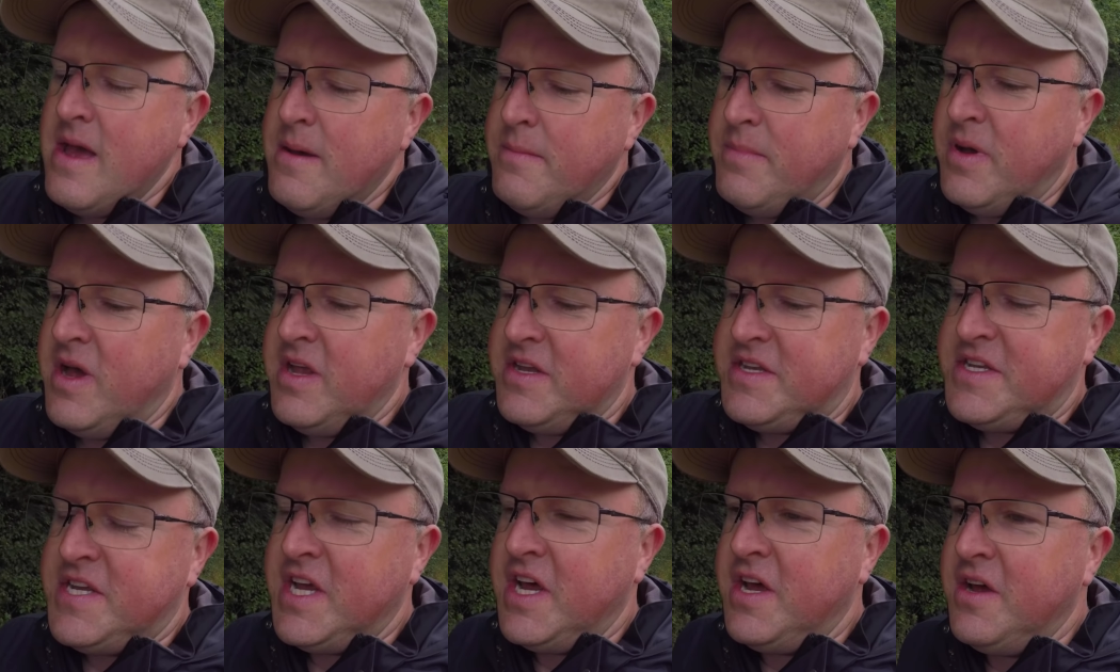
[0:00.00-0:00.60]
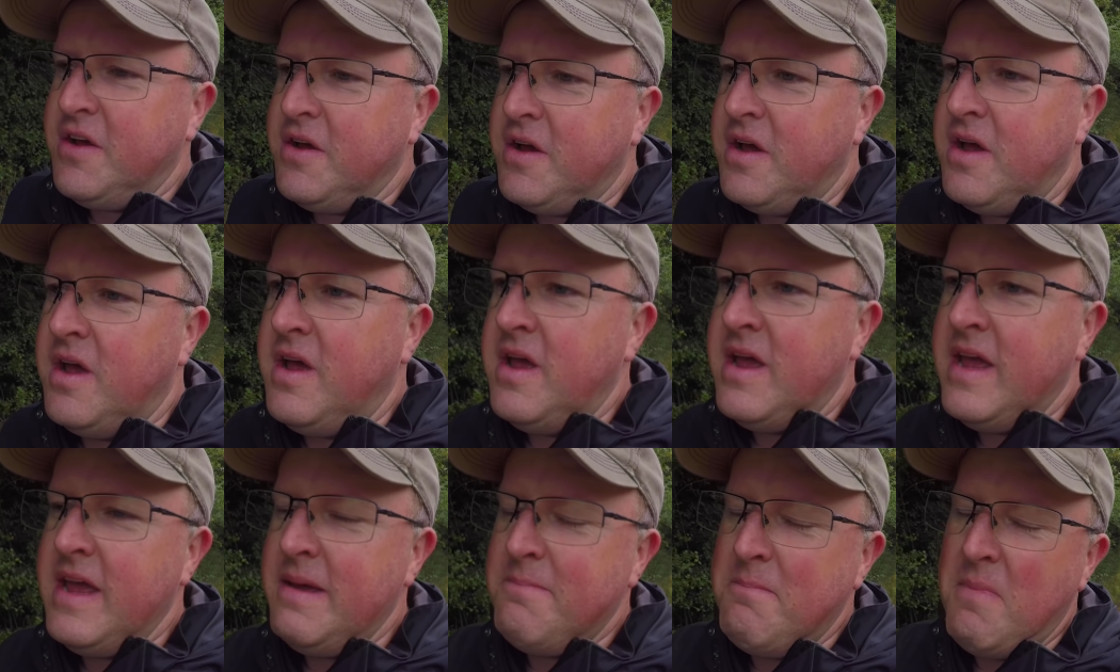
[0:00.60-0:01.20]
But
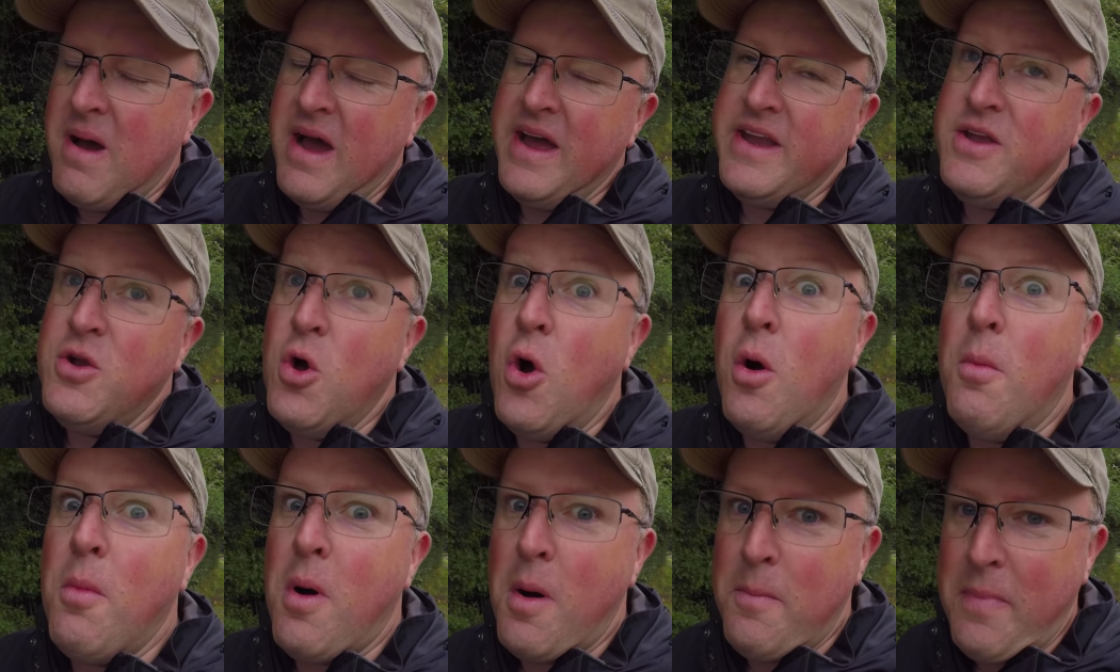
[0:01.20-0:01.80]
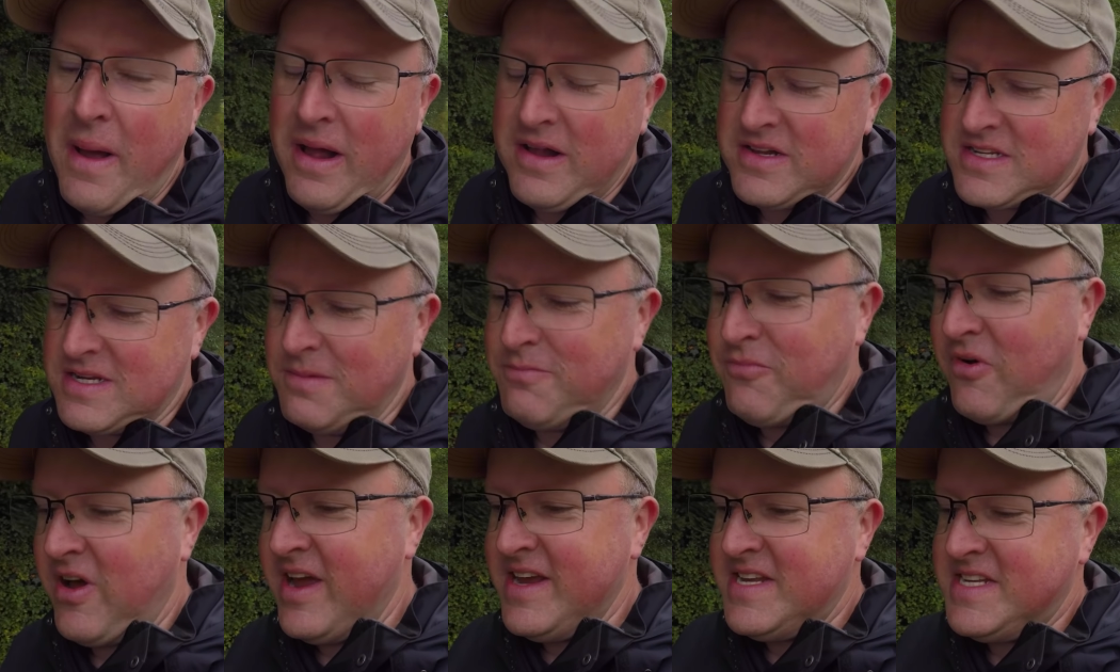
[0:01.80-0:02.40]
in my normal belt
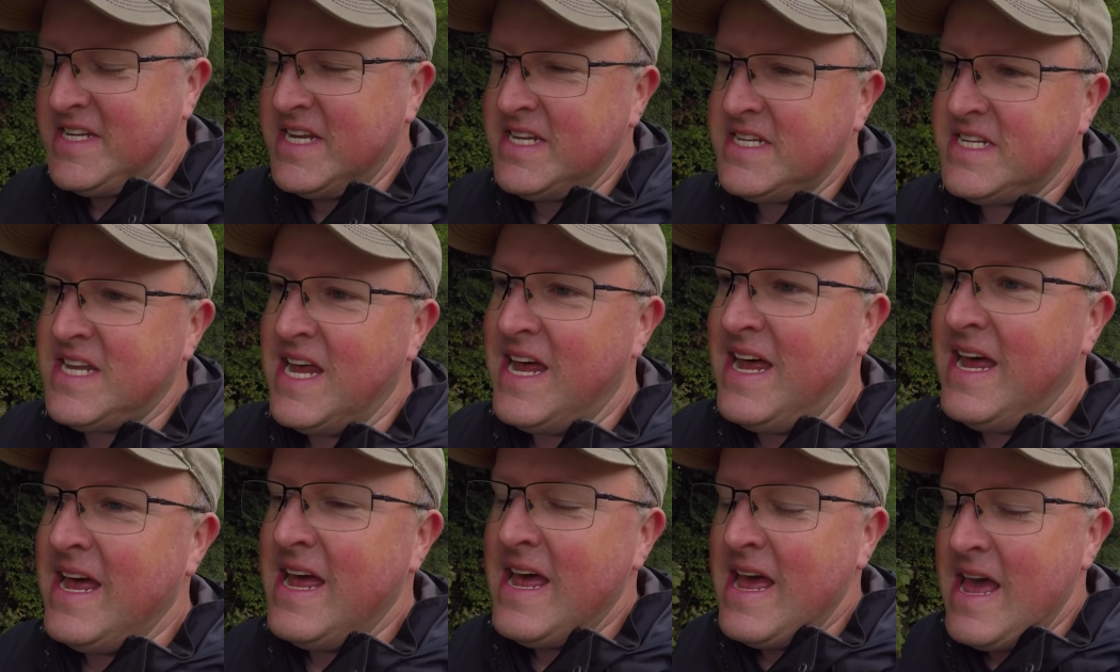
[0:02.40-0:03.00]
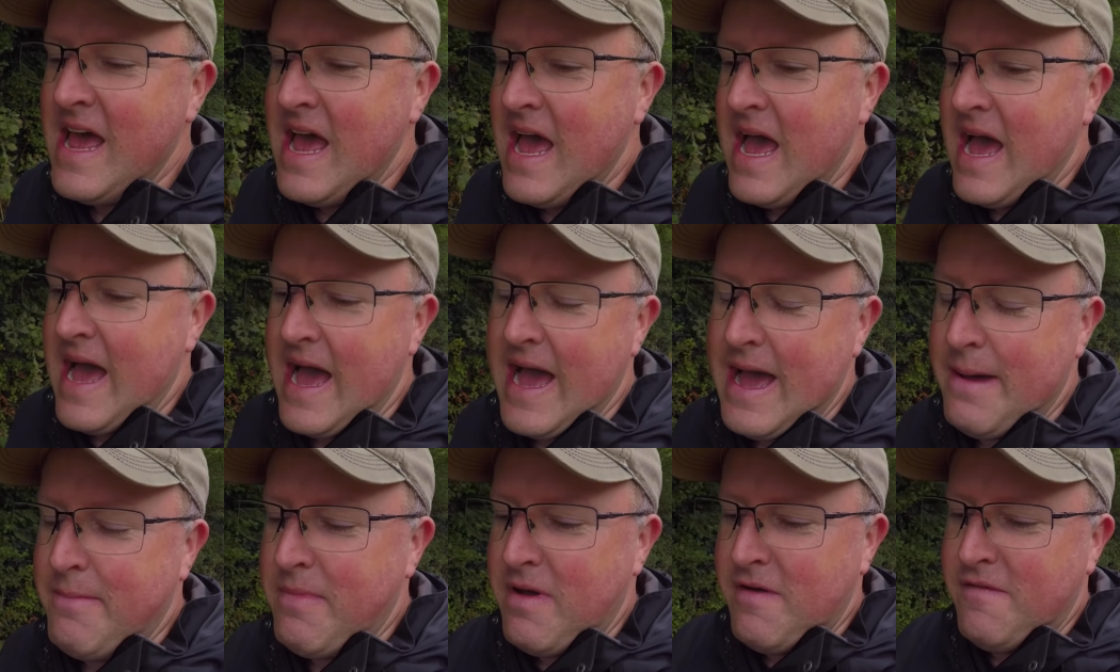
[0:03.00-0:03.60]
and braces,
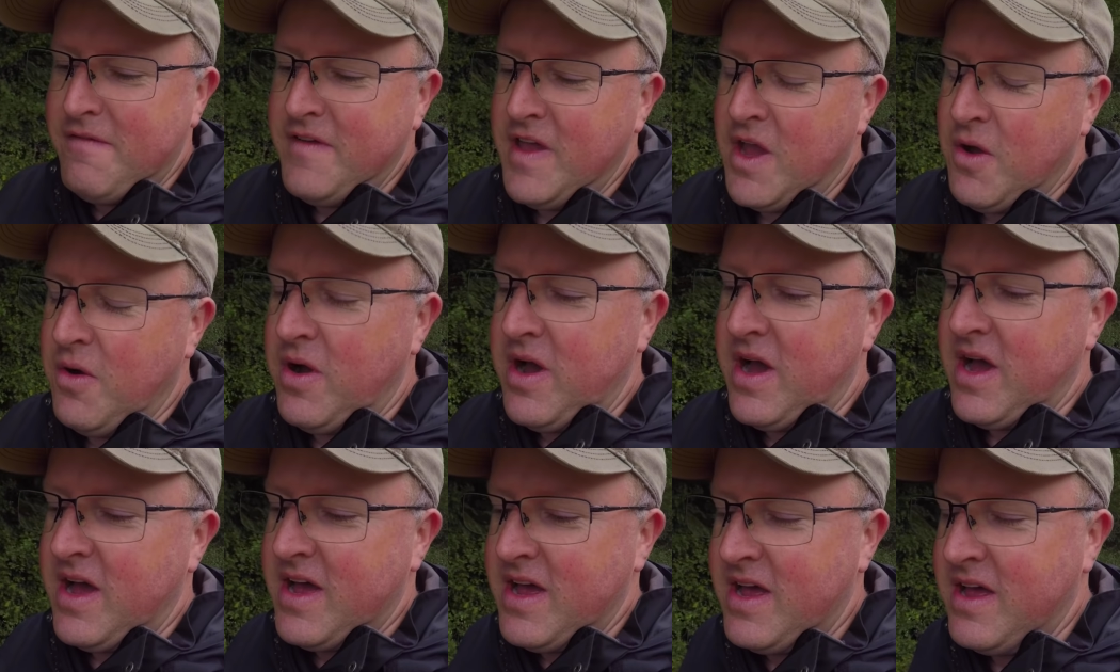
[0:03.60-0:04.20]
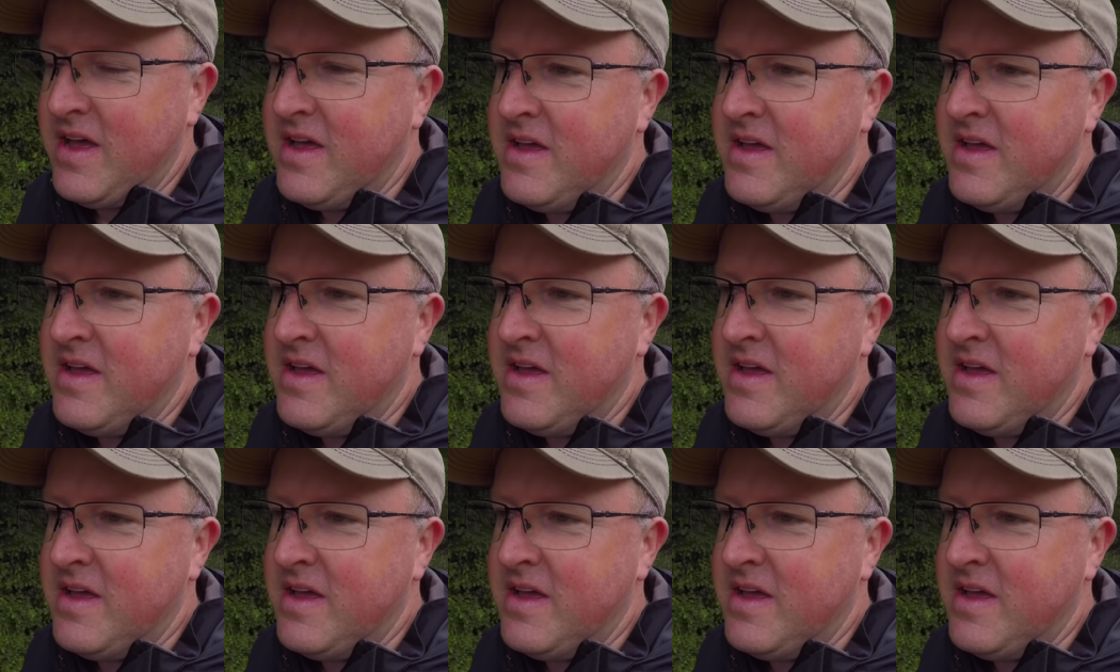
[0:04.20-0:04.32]
a viewer